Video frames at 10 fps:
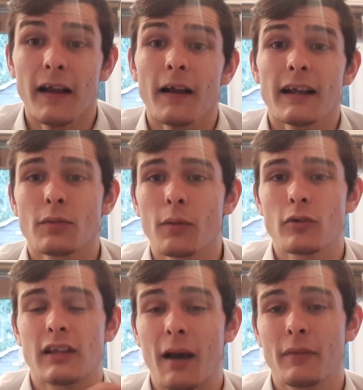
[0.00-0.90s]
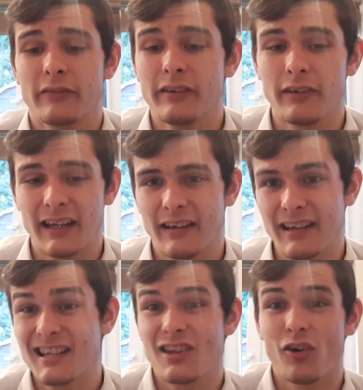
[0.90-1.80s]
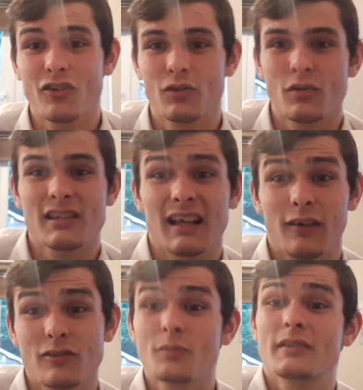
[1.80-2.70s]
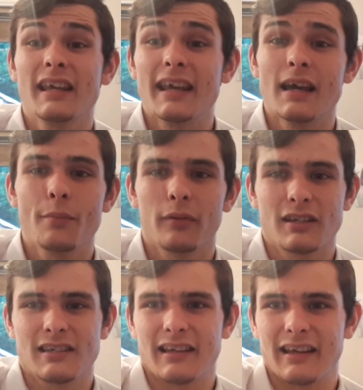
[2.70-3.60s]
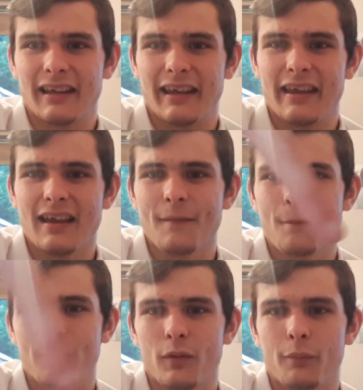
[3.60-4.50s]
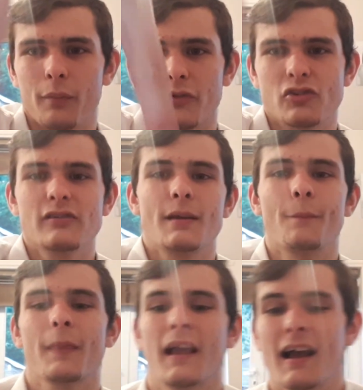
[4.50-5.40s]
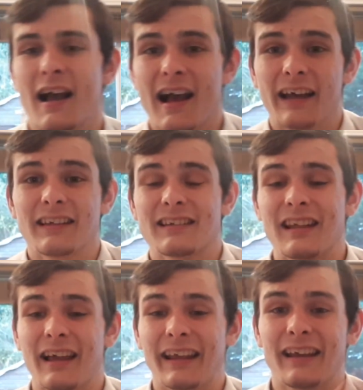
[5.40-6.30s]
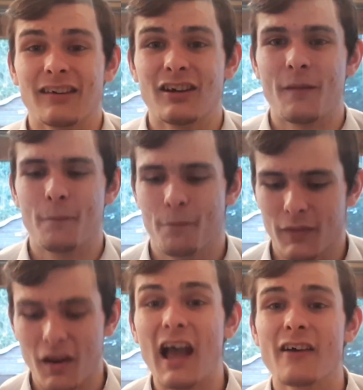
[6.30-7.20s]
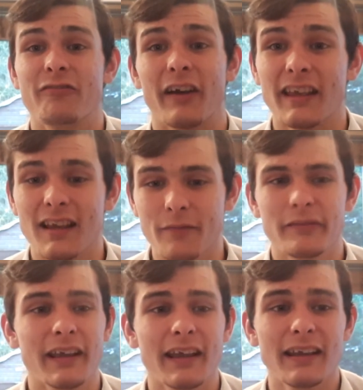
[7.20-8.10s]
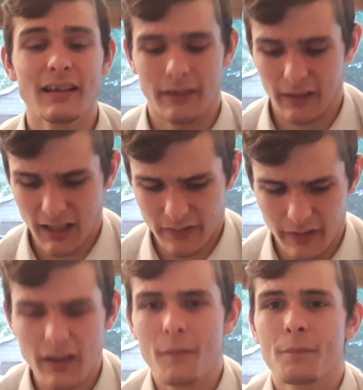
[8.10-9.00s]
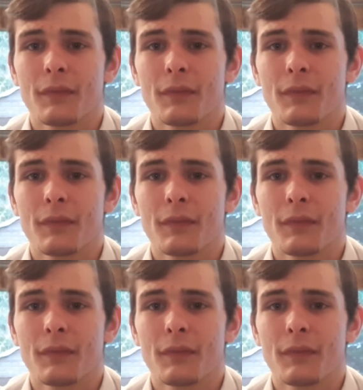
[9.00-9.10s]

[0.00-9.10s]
It's weird because I'm literally leaning this onto a set on some tape, it's like here on the bottom of the screen, and there's like a fire thing here, a gas fire.